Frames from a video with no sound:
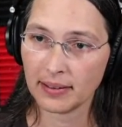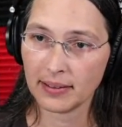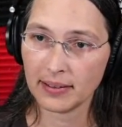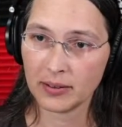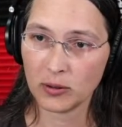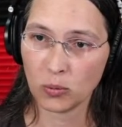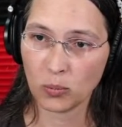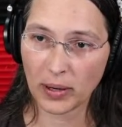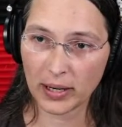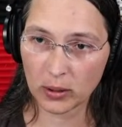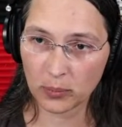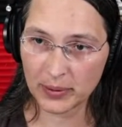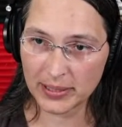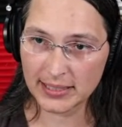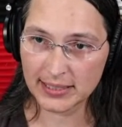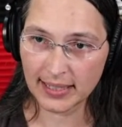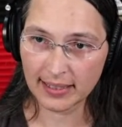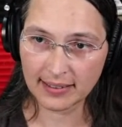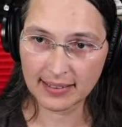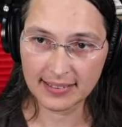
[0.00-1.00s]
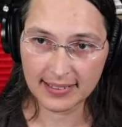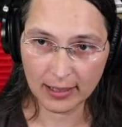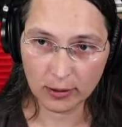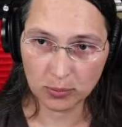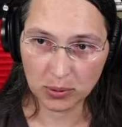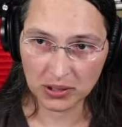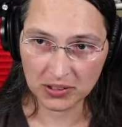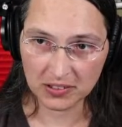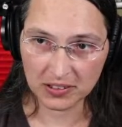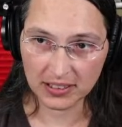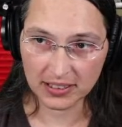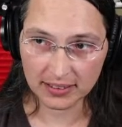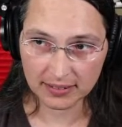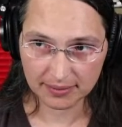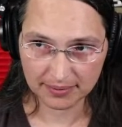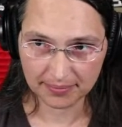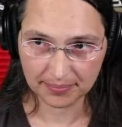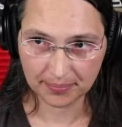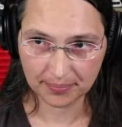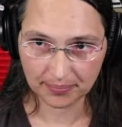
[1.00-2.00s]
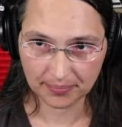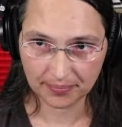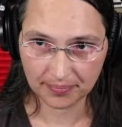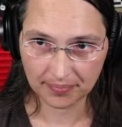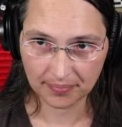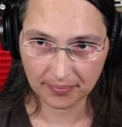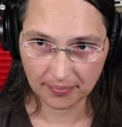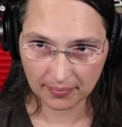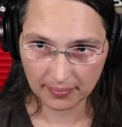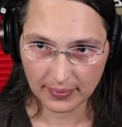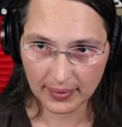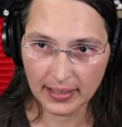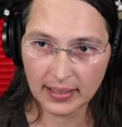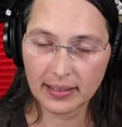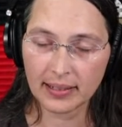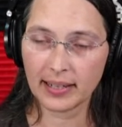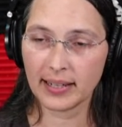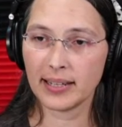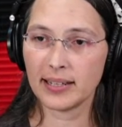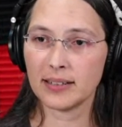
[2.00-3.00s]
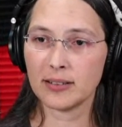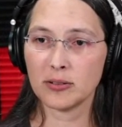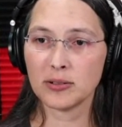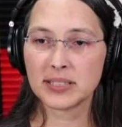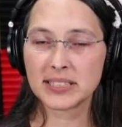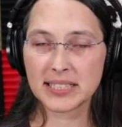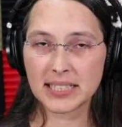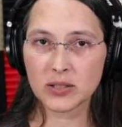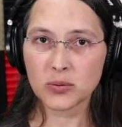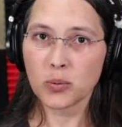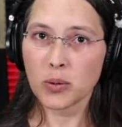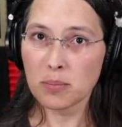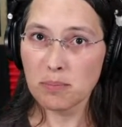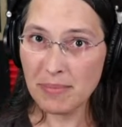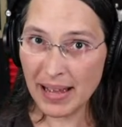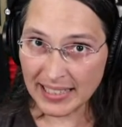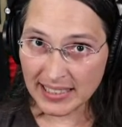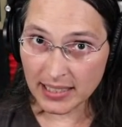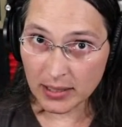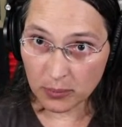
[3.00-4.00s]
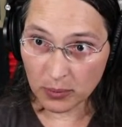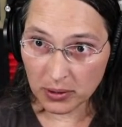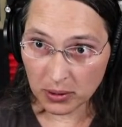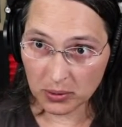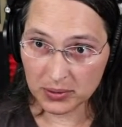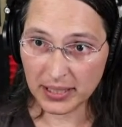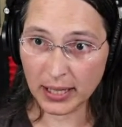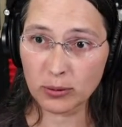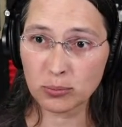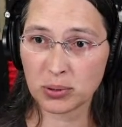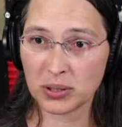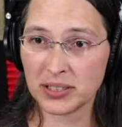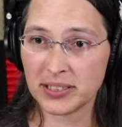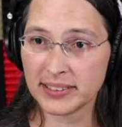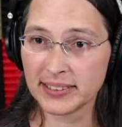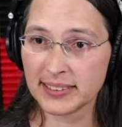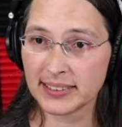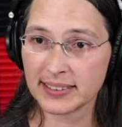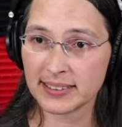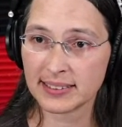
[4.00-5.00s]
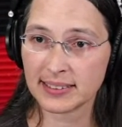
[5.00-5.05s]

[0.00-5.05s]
where we set these outputs on. And since we're messing with those outputs,